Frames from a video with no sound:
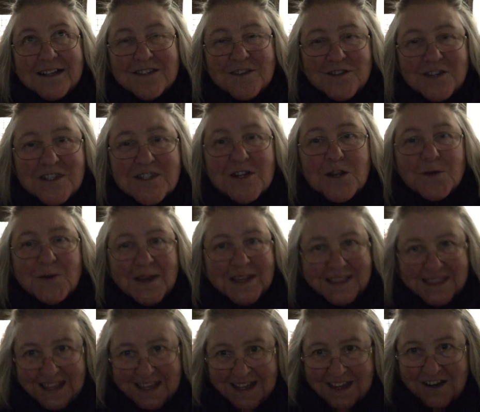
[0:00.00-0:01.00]
So just a
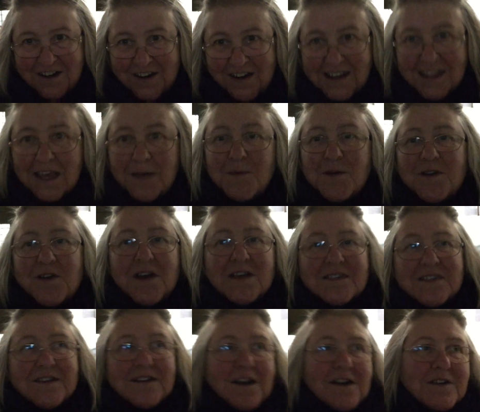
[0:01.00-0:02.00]
quick thing here. I came
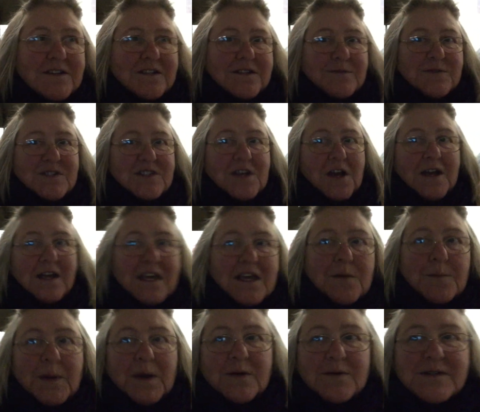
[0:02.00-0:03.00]
across an article that was
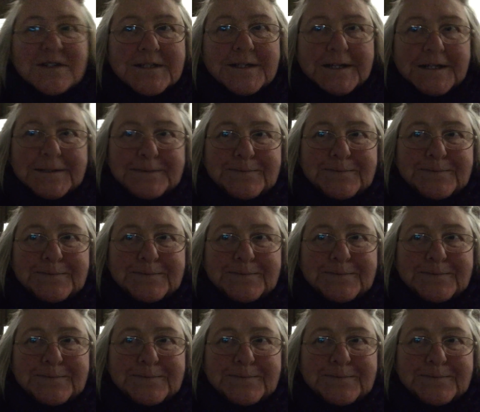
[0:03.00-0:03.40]
talking about